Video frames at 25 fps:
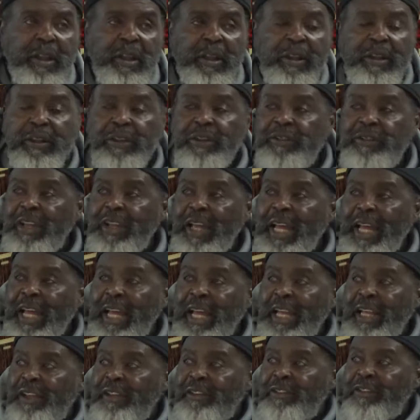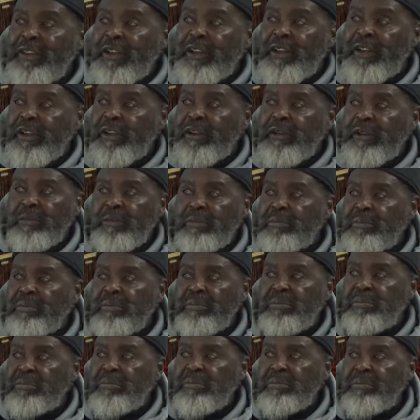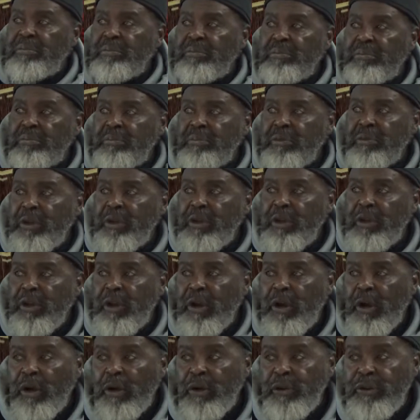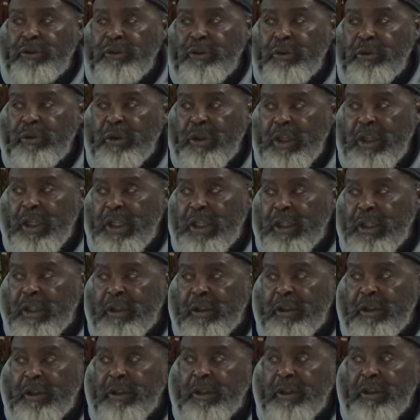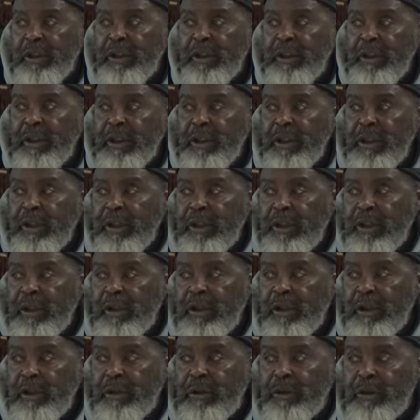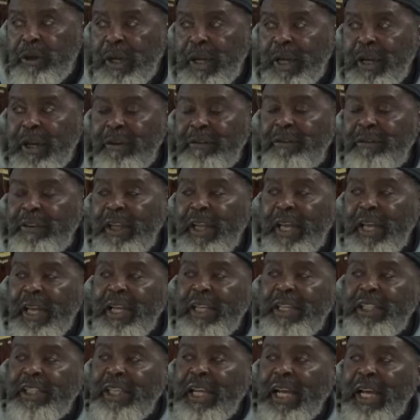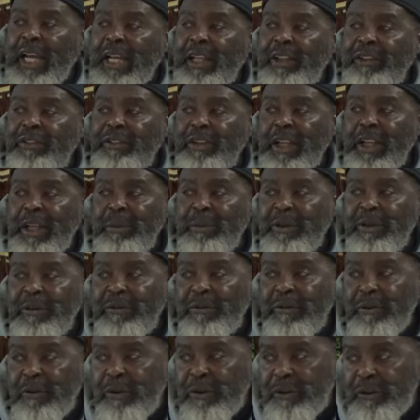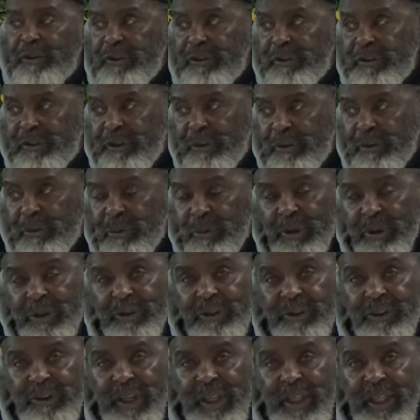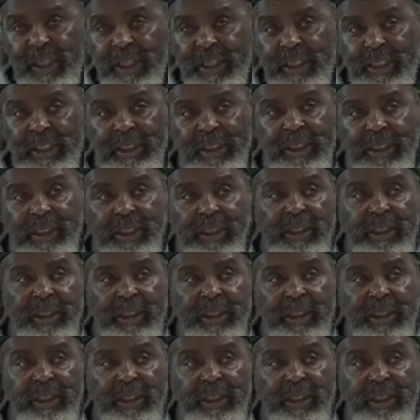The sides are also clear. You have the anti-Islamic forces on one side,